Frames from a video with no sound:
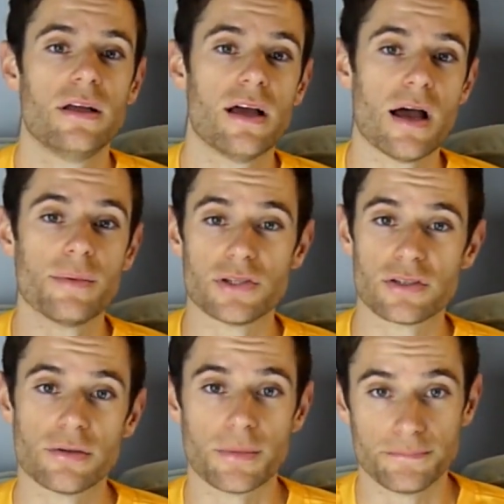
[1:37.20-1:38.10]
and
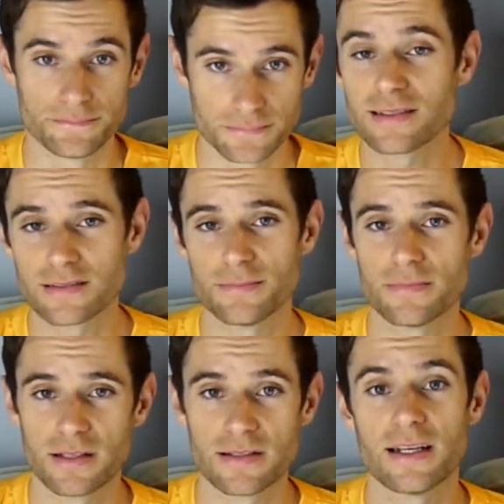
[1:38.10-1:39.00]
so on,
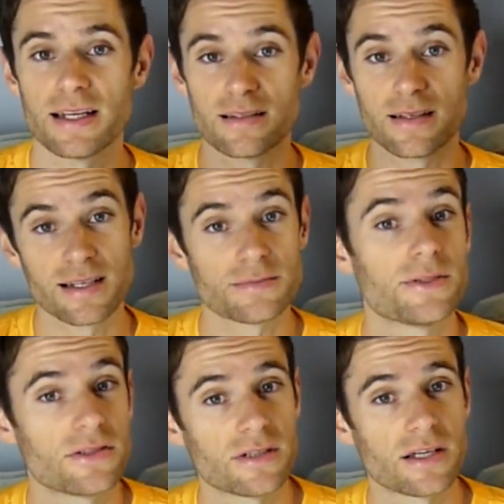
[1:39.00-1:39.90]
until I get to the last
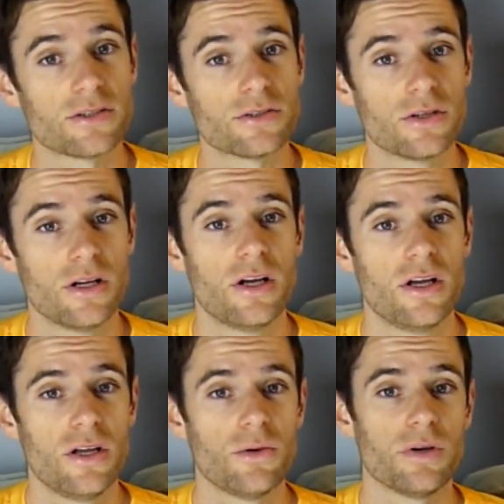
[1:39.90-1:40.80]
mesocycle,
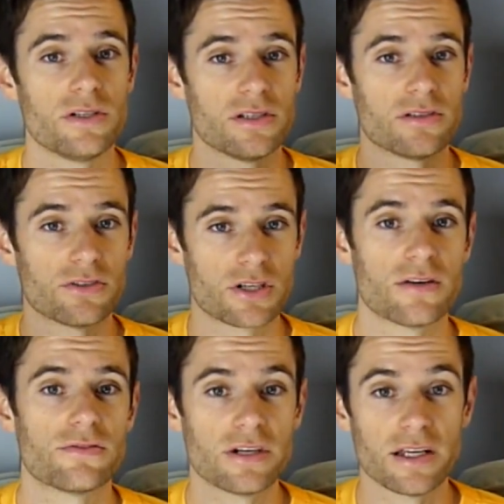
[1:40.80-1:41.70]
which is
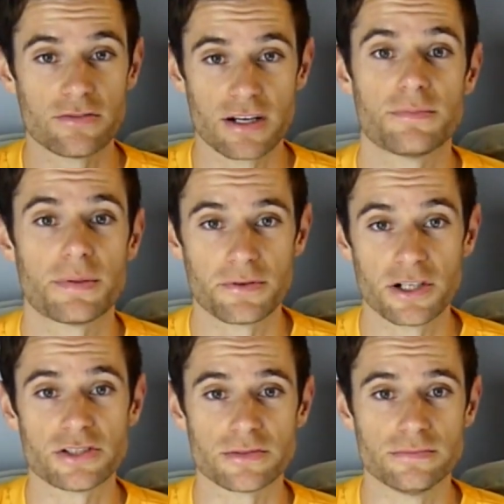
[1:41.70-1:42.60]
recovery and race
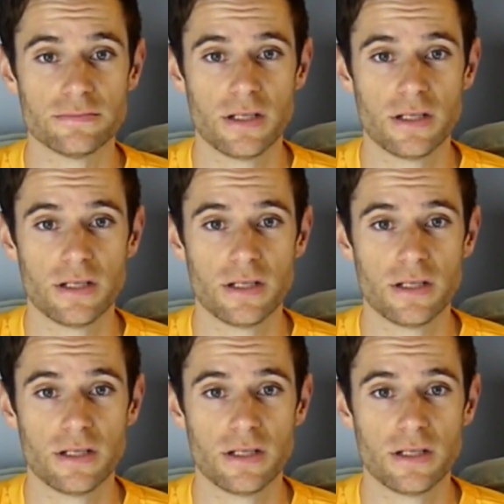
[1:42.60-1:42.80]
preparation.